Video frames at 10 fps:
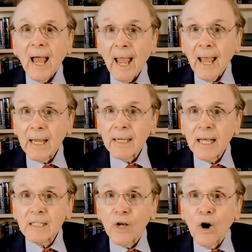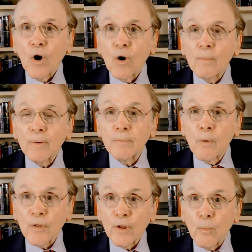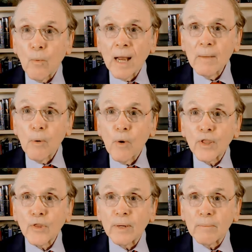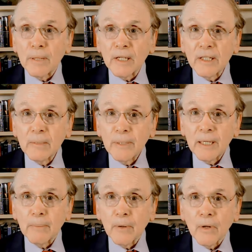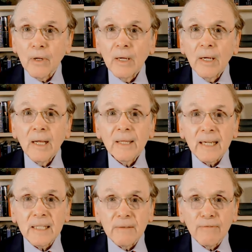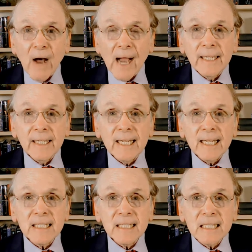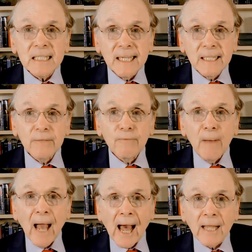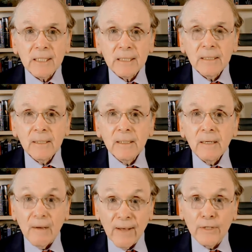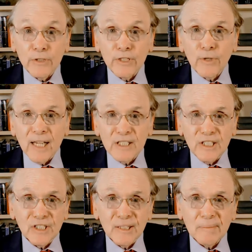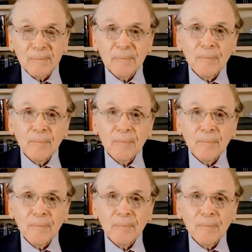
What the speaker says: and as a home of more than 1.3 billion people that is defining its distinctive paths of energy transition.